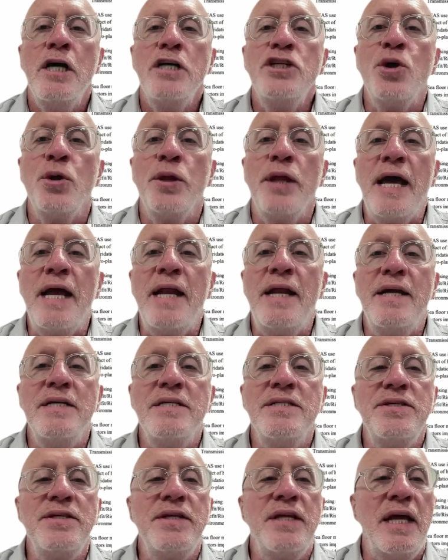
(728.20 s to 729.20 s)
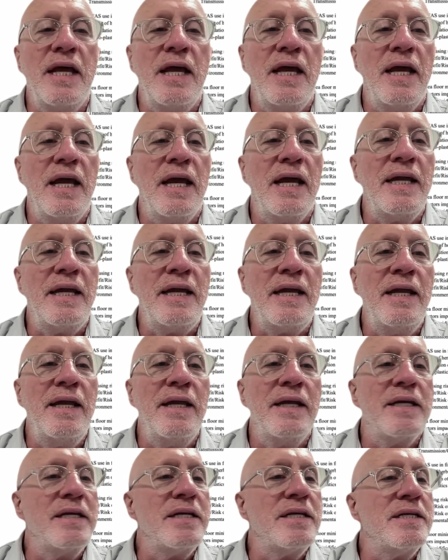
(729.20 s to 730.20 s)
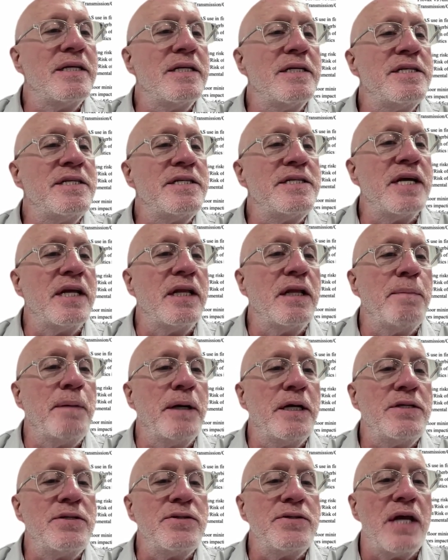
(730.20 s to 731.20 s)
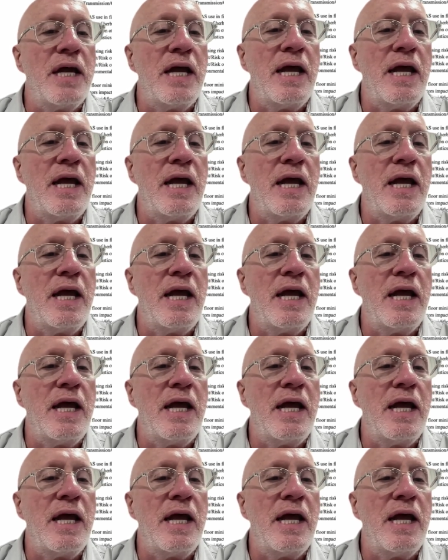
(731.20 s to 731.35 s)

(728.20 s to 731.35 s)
So that is the syllabus